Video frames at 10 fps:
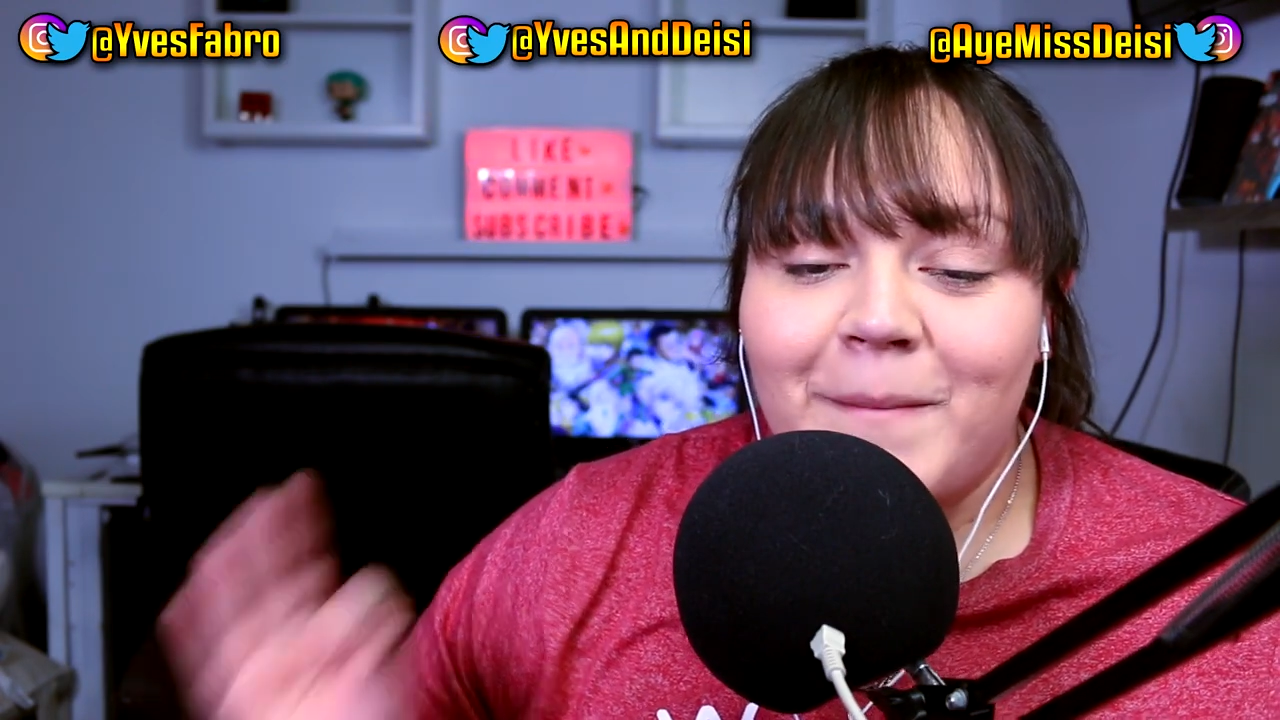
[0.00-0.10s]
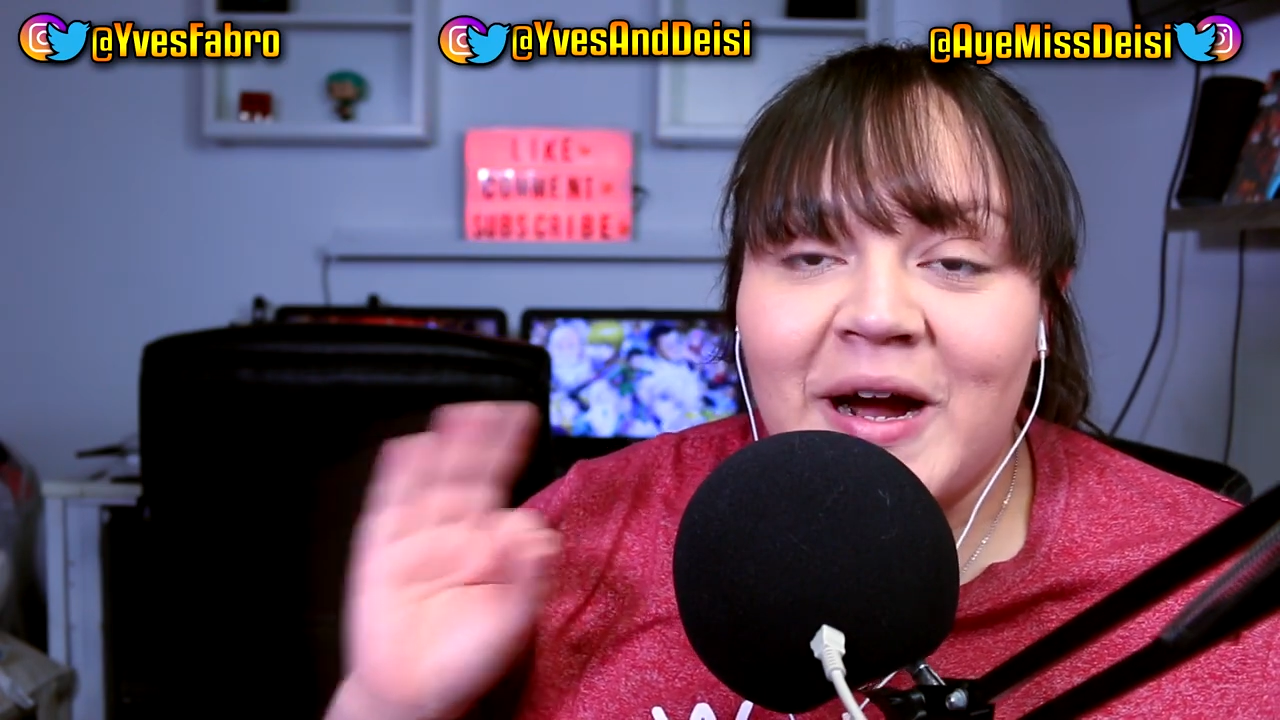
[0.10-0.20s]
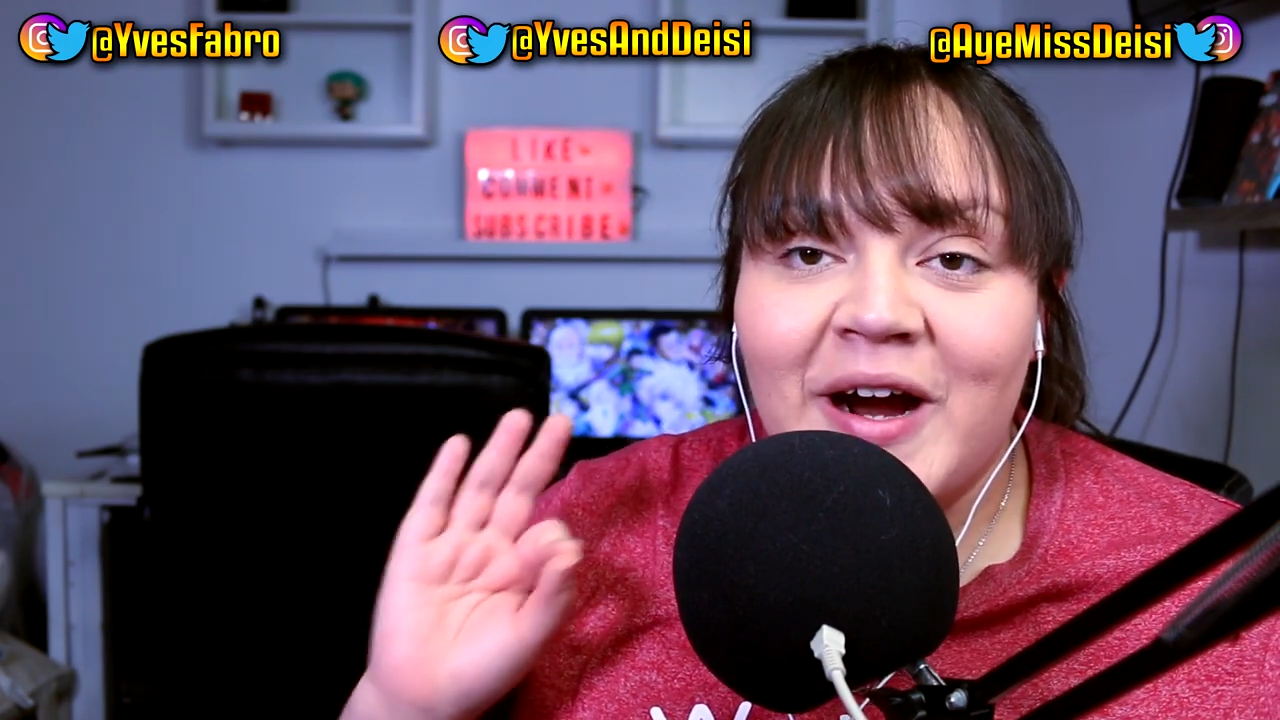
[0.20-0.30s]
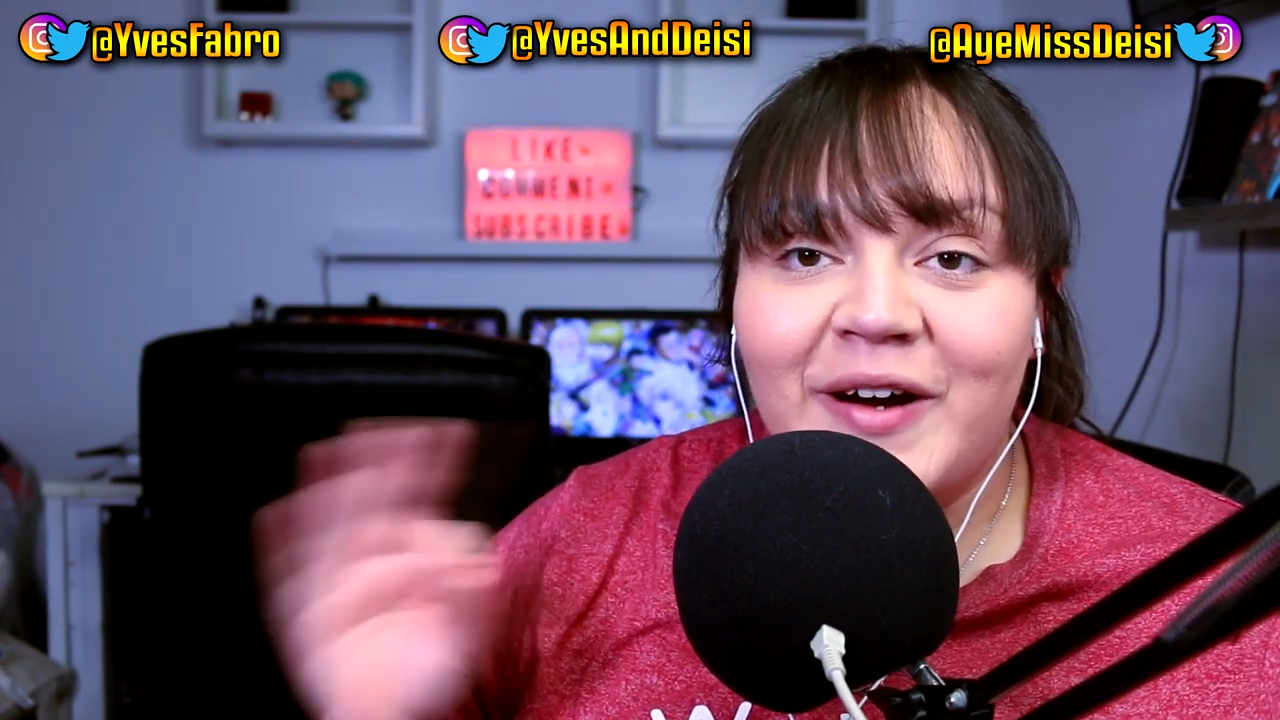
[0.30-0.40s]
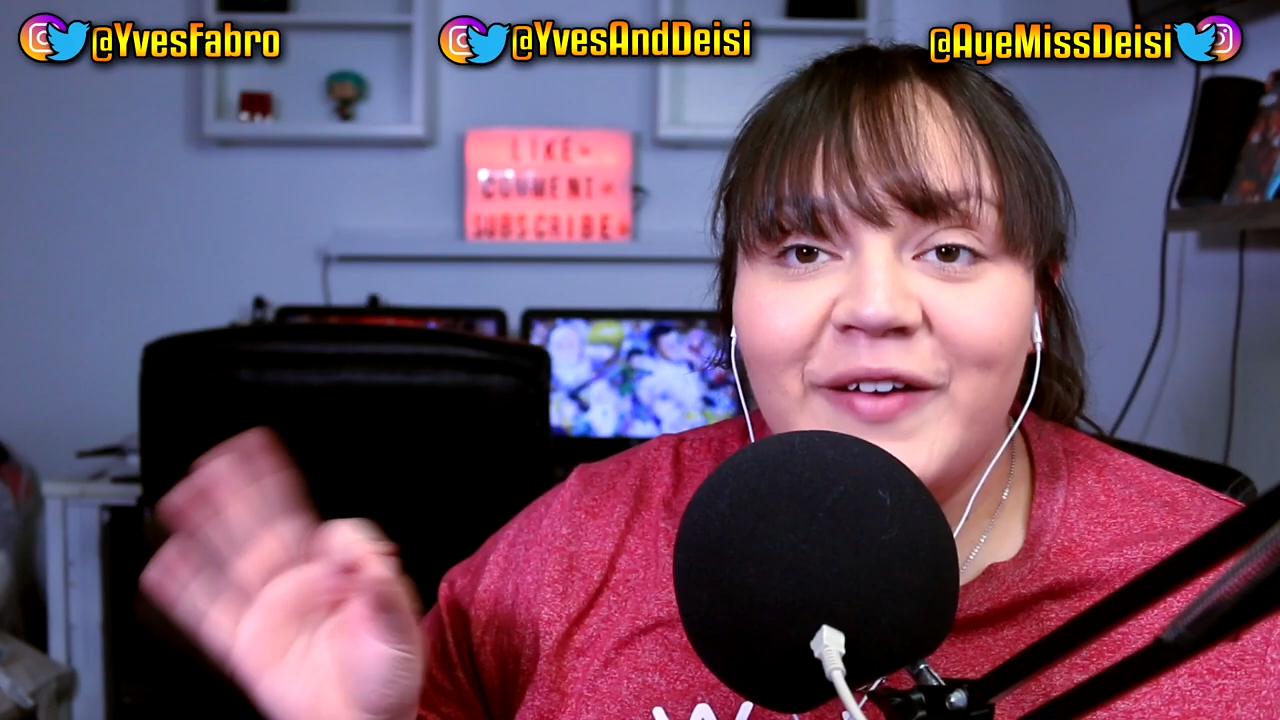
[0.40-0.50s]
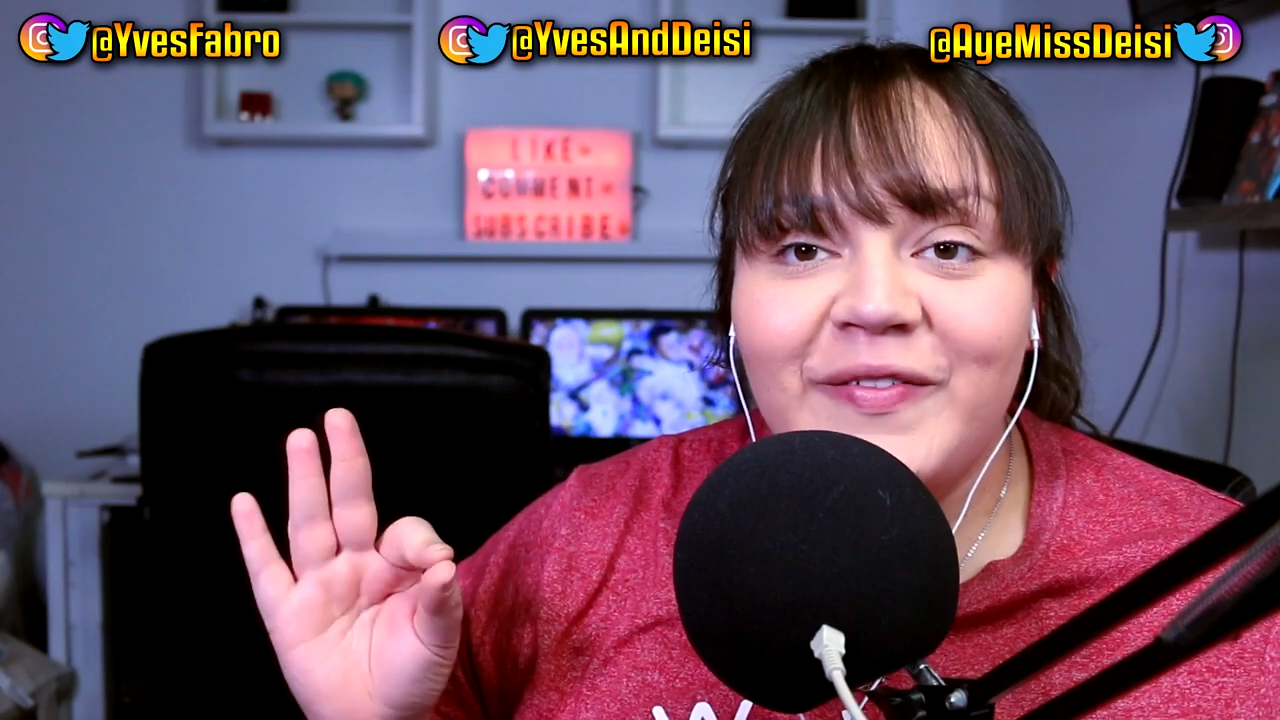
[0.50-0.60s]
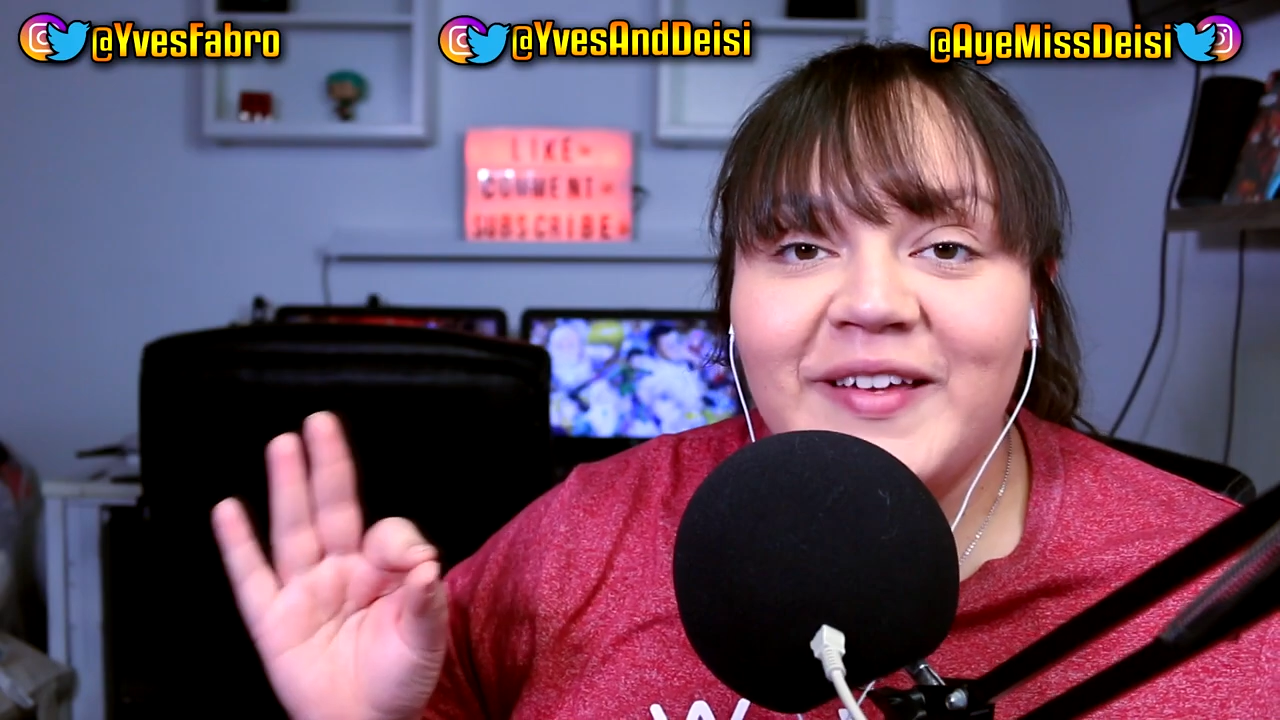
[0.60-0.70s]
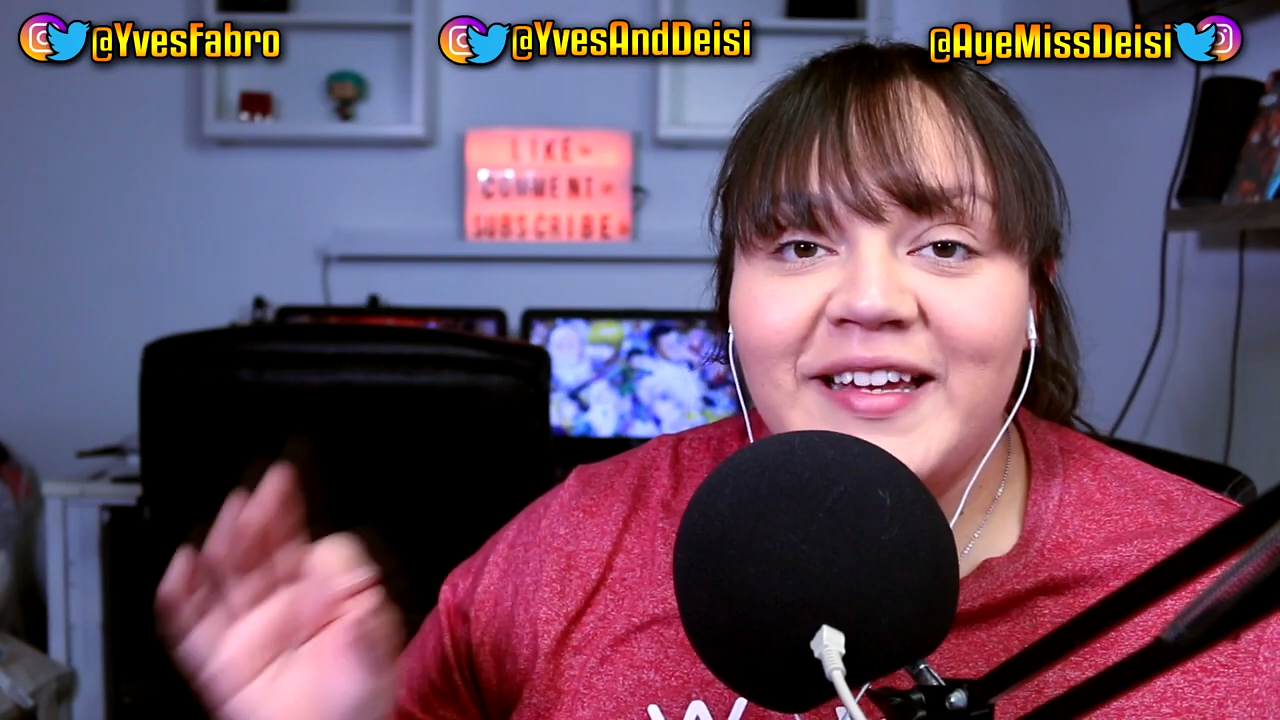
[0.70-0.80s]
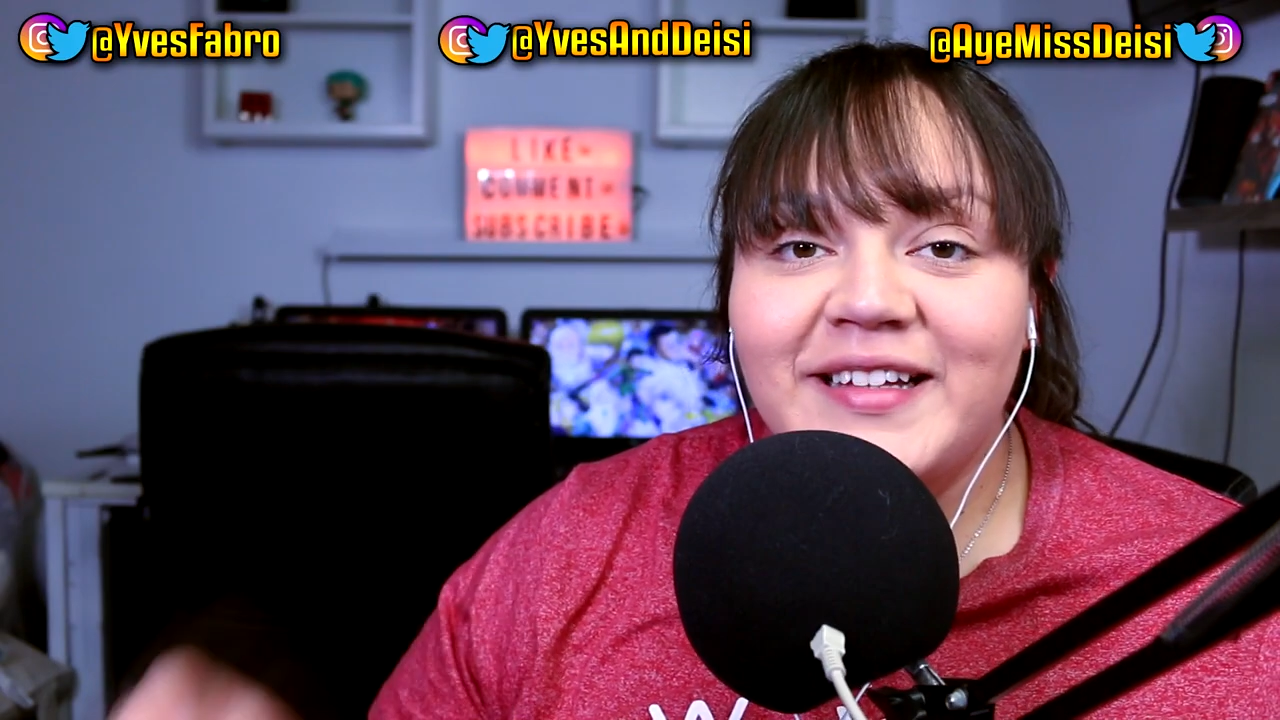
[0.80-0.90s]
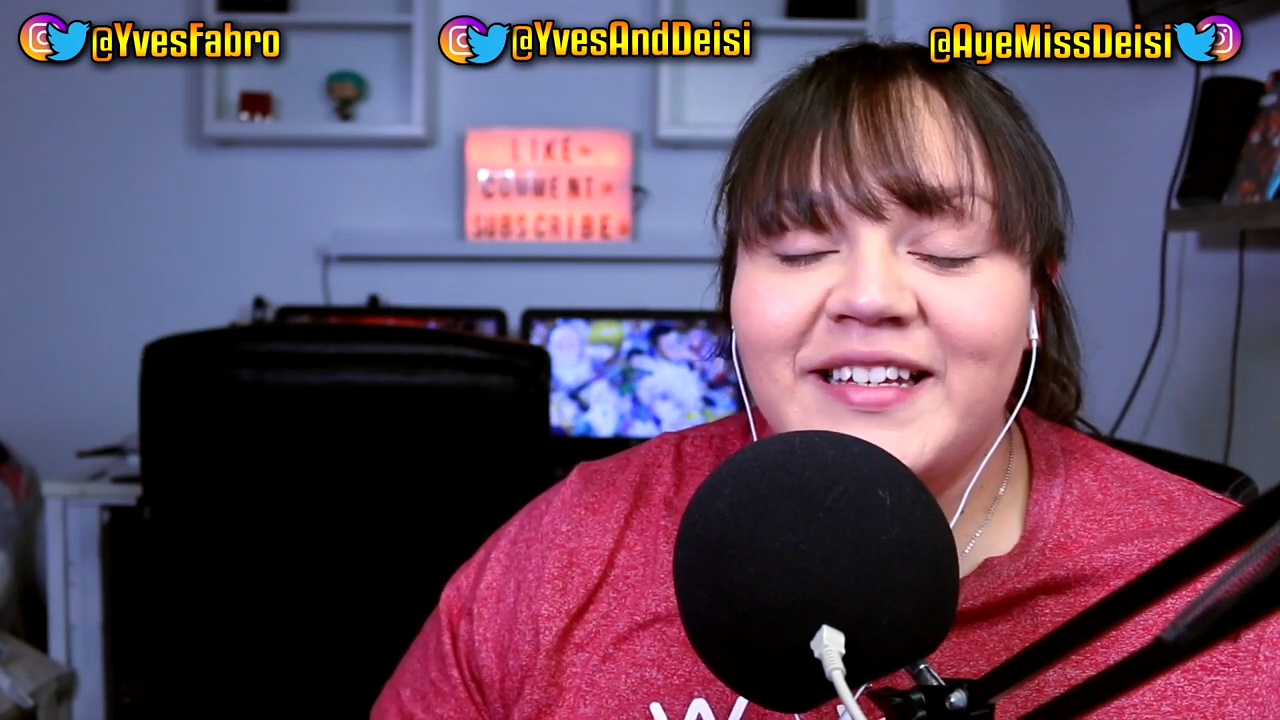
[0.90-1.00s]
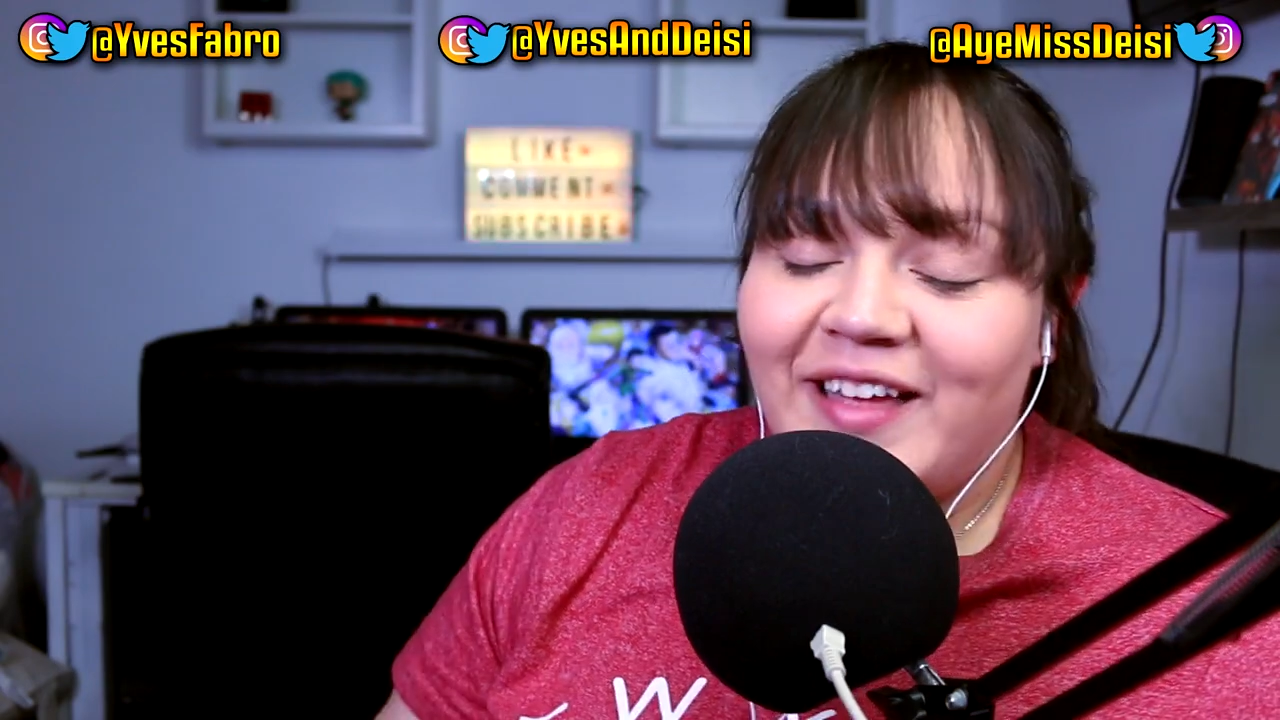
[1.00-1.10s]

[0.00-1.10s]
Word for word: perfect